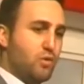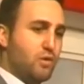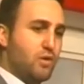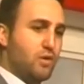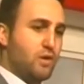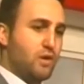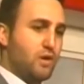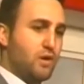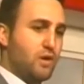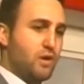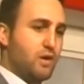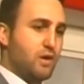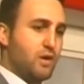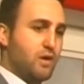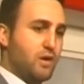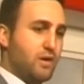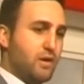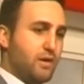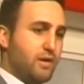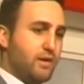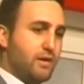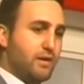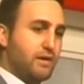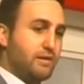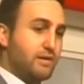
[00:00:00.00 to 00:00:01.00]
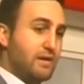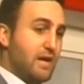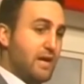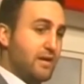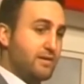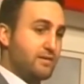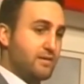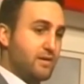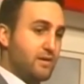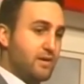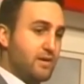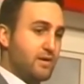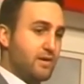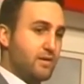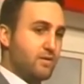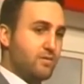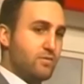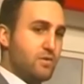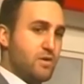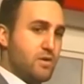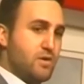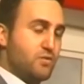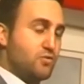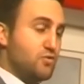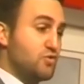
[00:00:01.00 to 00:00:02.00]
uh, in Ghana
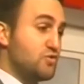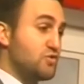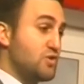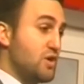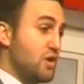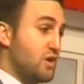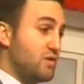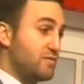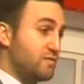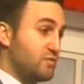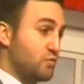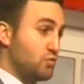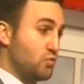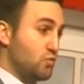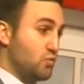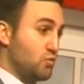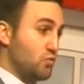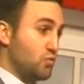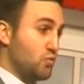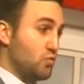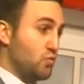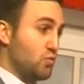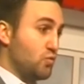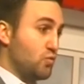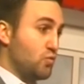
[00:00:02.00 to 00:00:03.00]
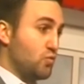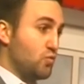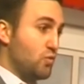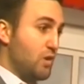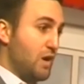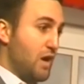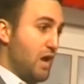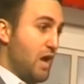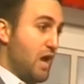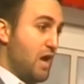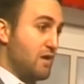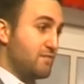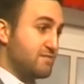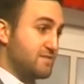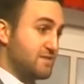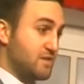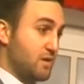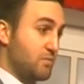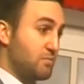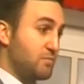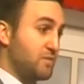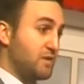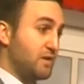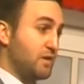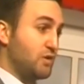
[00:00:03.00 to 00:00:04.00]
deserve to have
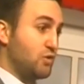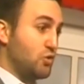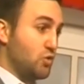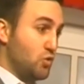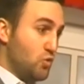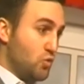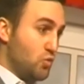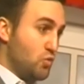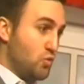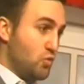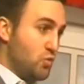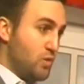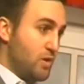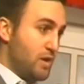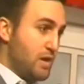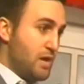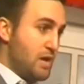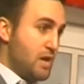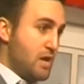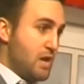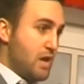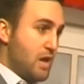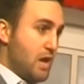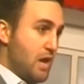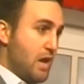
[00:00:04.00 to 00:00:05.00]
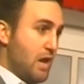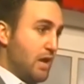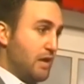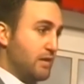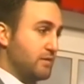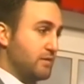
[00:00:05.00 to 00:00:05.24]
something new, and